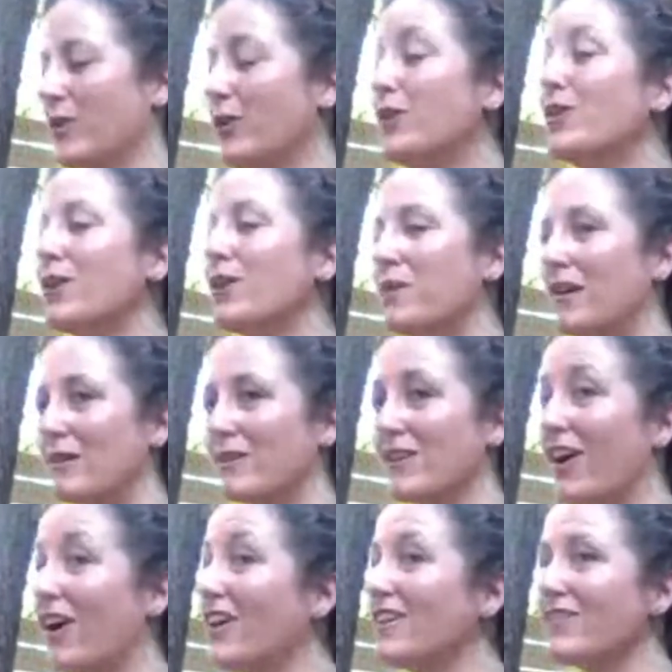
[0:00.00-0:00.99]
who you are with
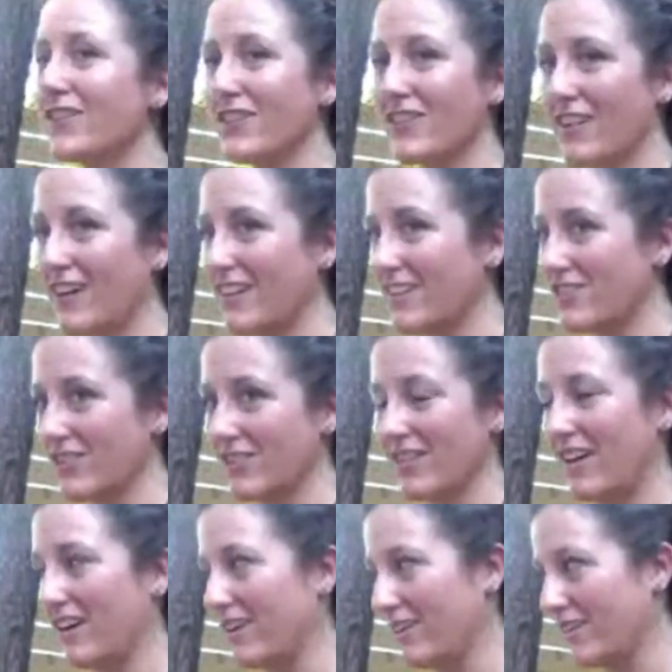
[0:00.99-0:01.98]
all of your knowledge and
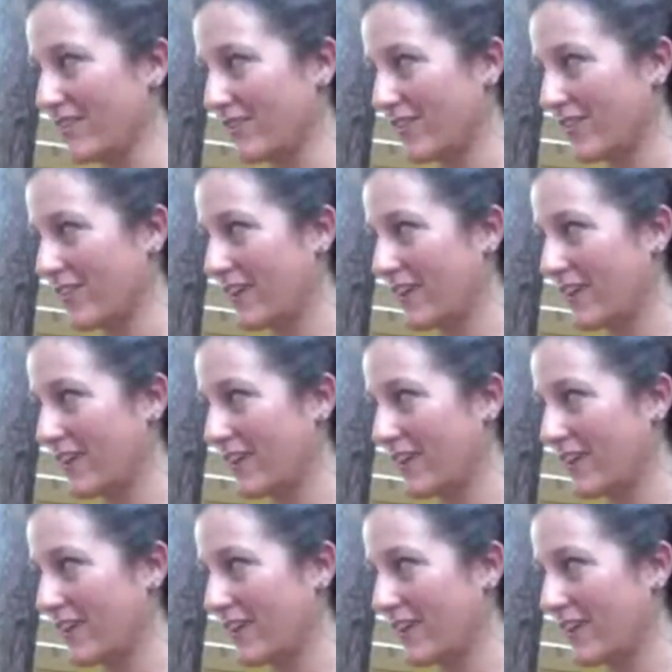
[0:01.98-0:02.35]
love